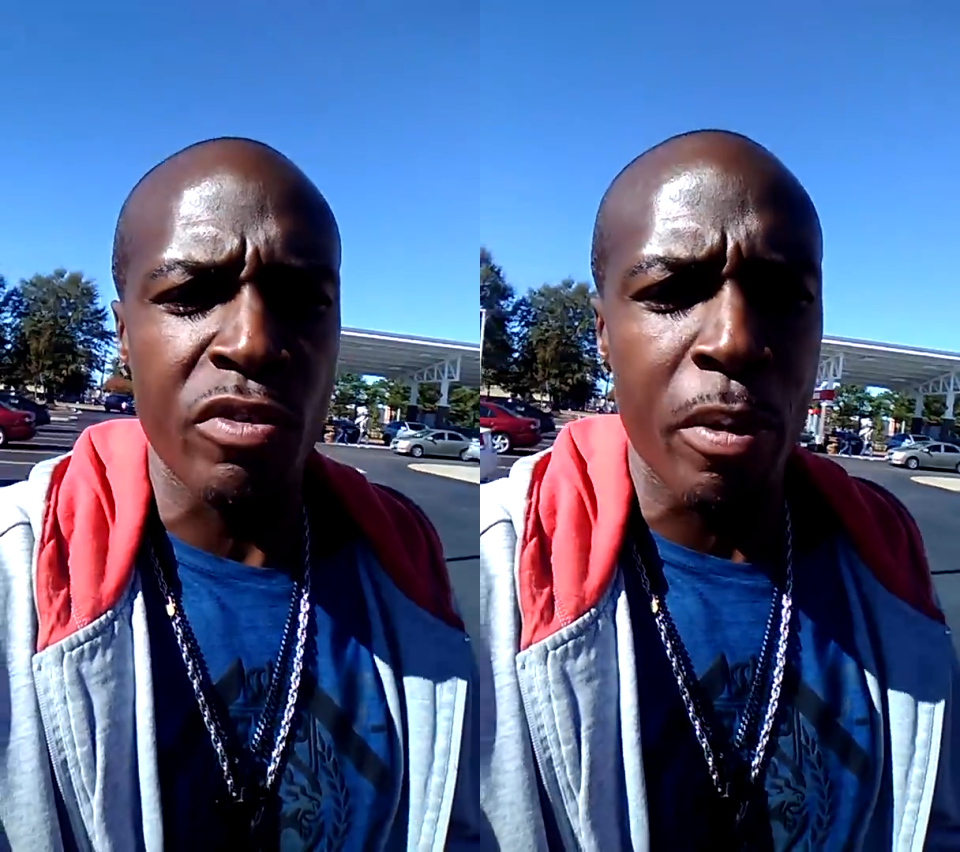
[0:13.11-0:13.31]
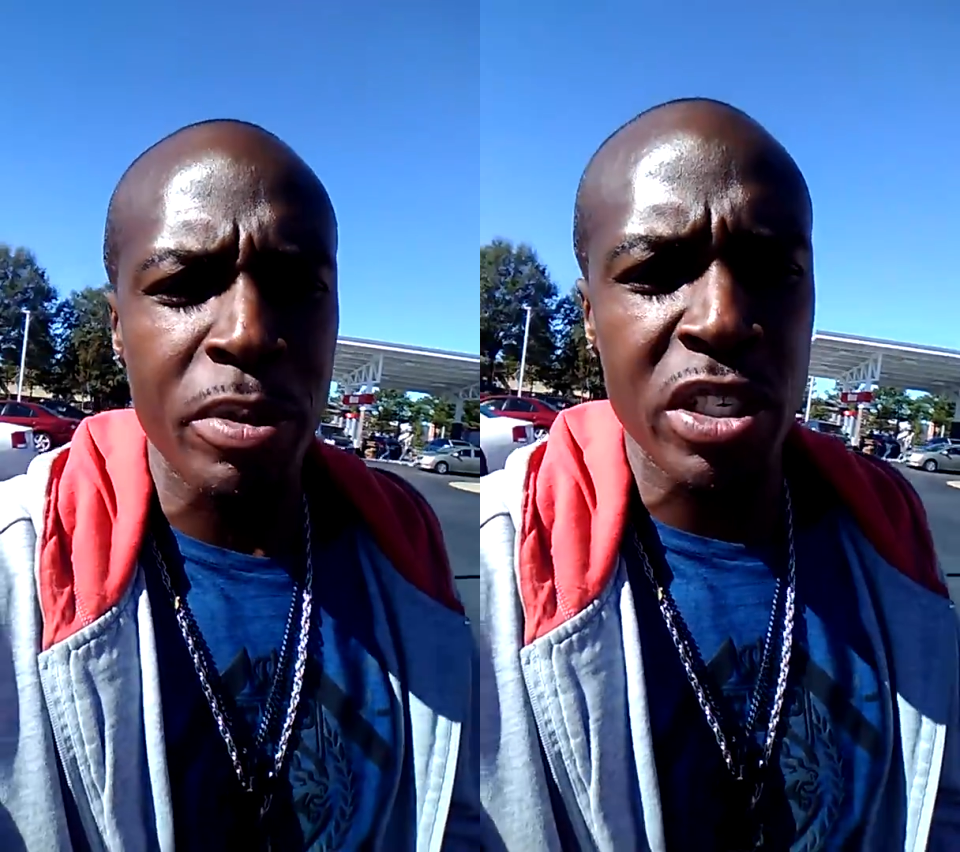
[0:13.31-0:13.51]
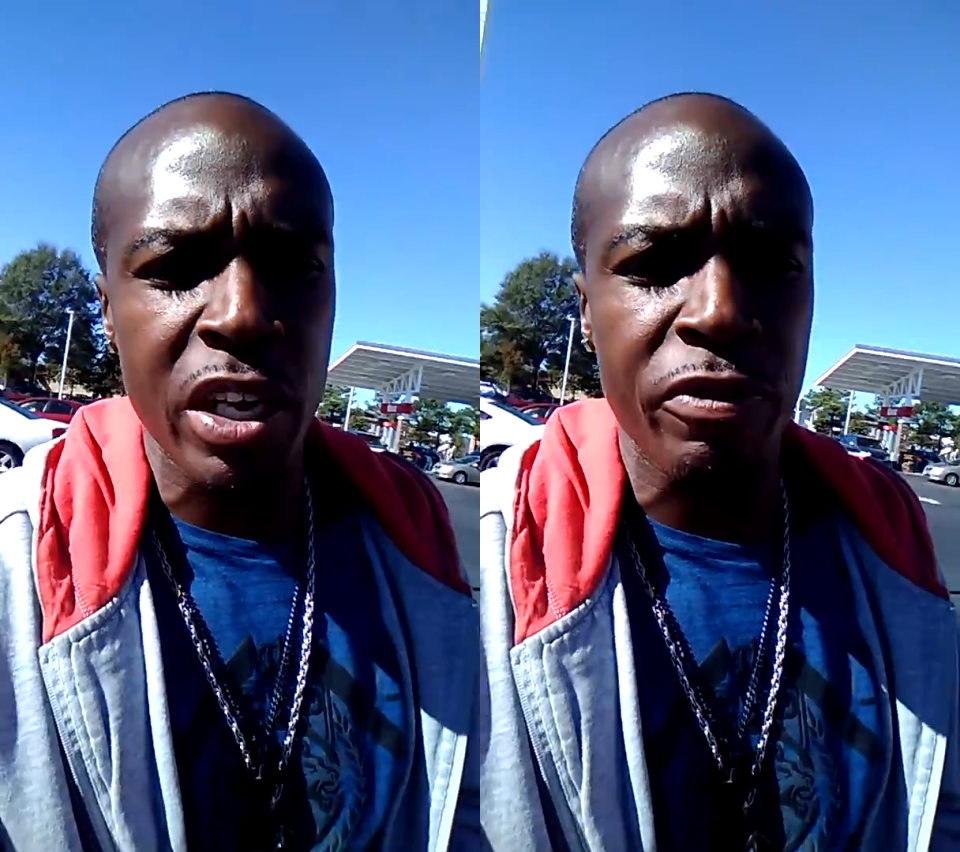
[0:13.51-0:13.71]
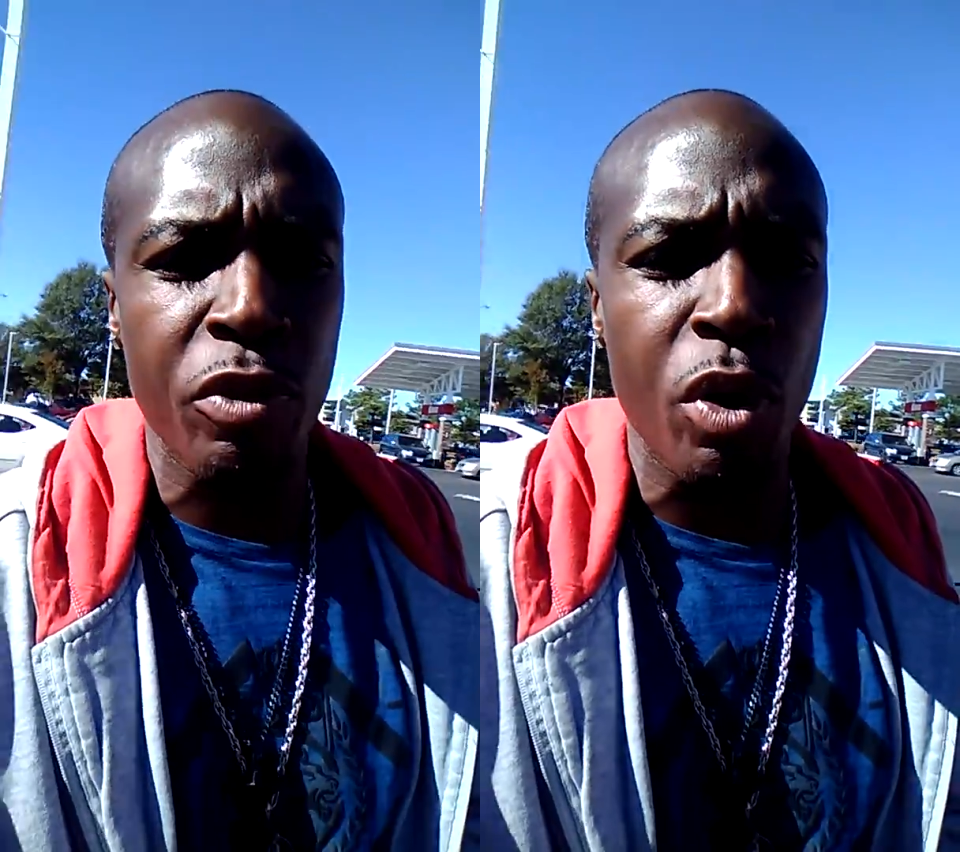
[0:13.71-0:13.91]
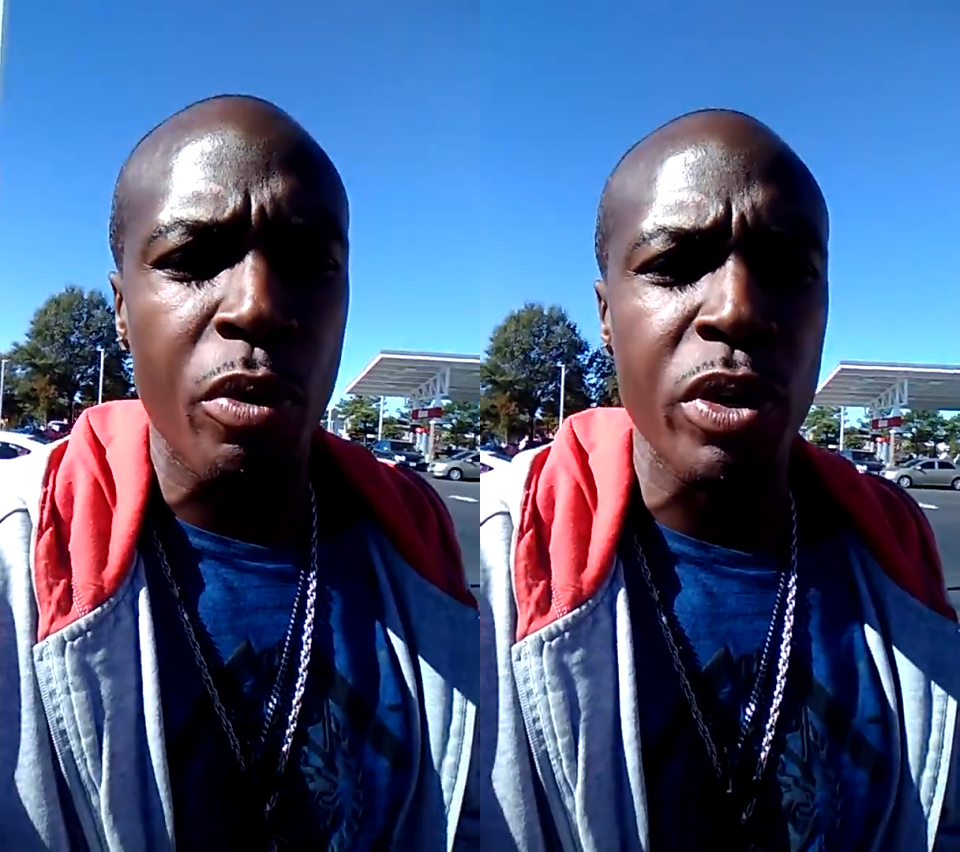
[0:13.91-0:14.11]
Represent for
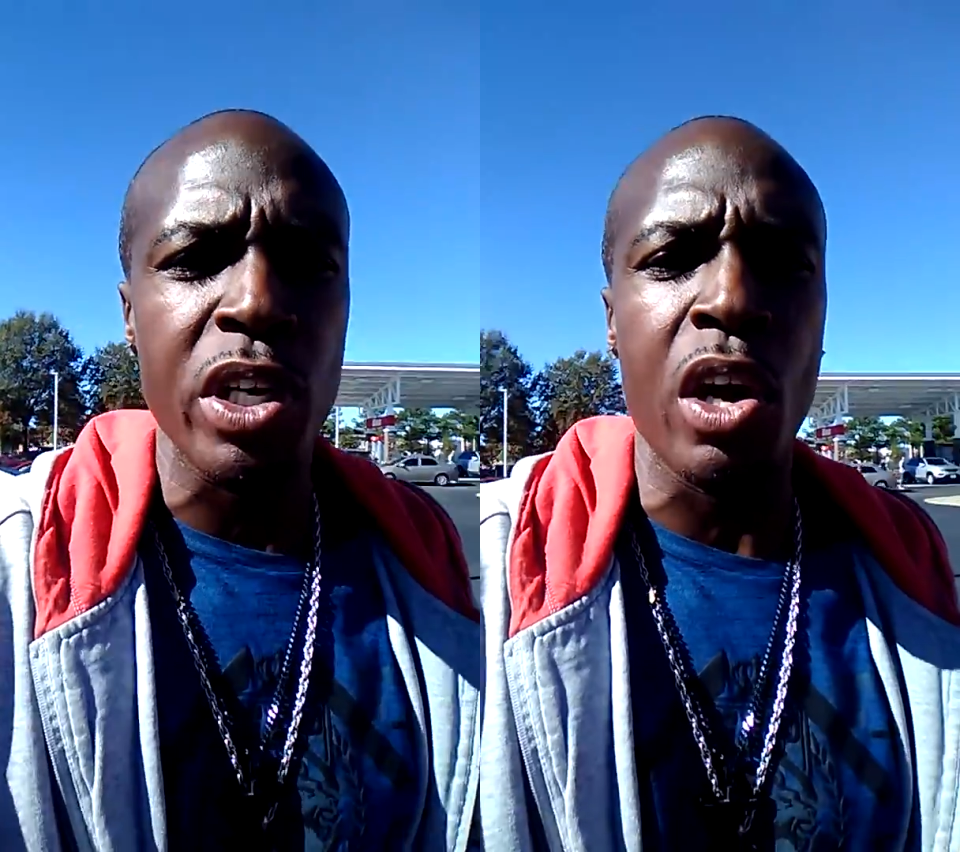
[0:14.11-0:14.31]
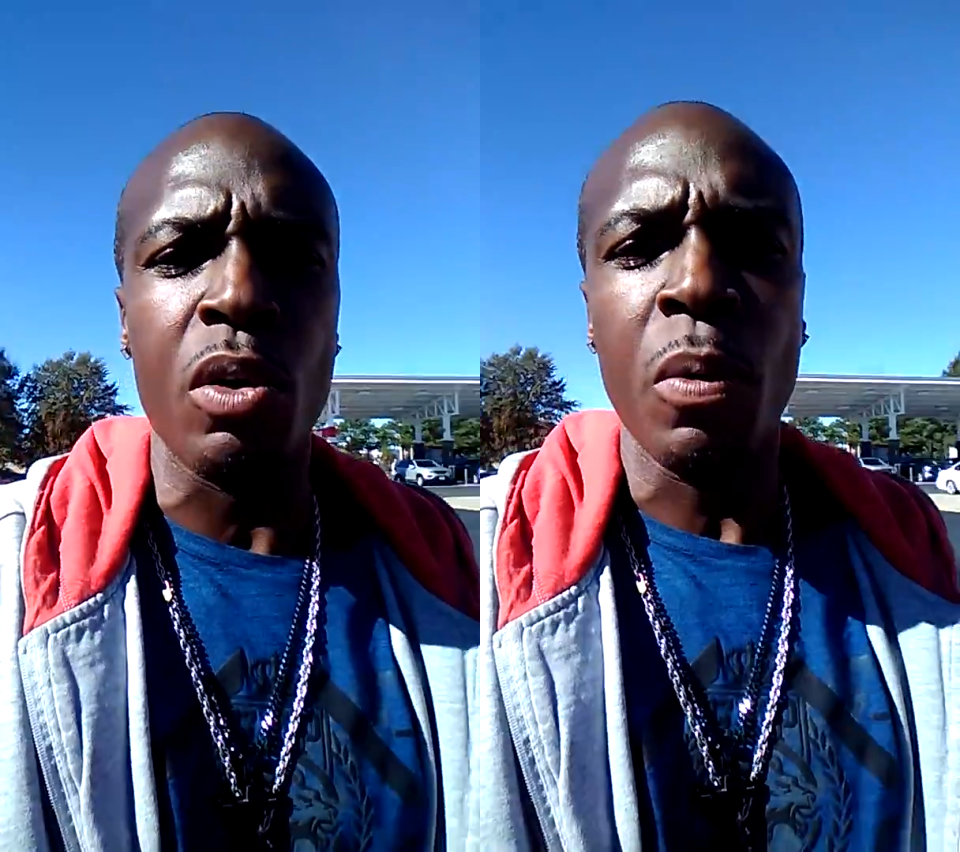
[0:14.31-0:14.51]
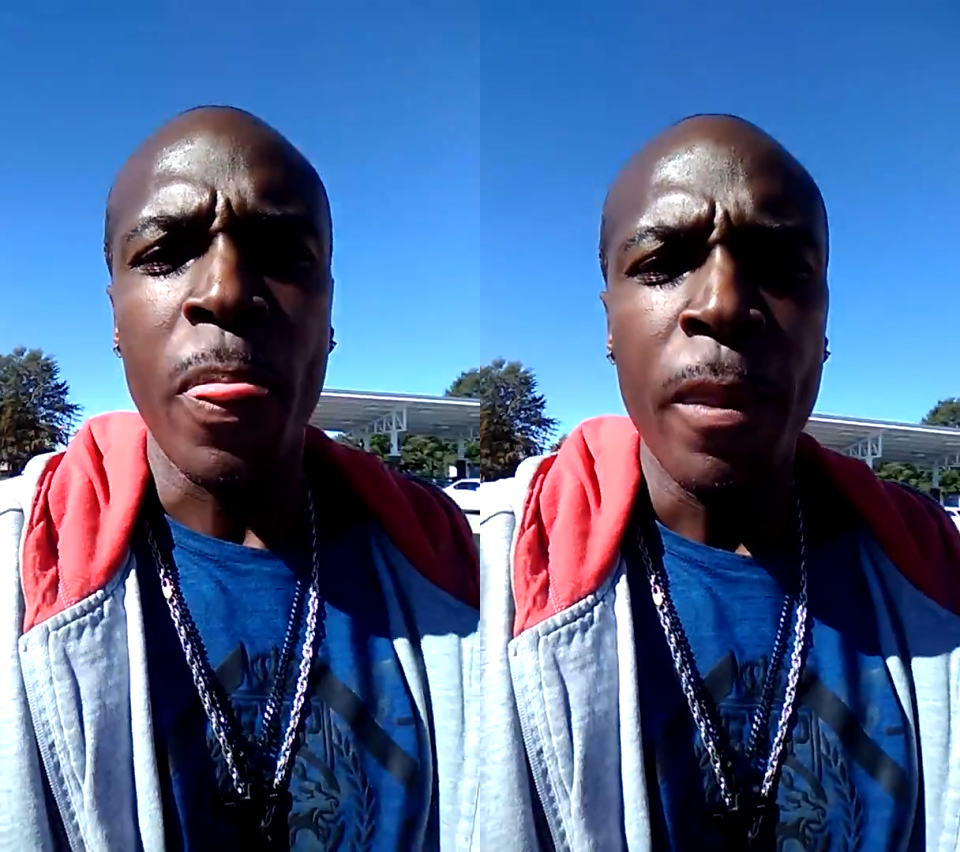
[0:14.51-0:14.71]
what we know,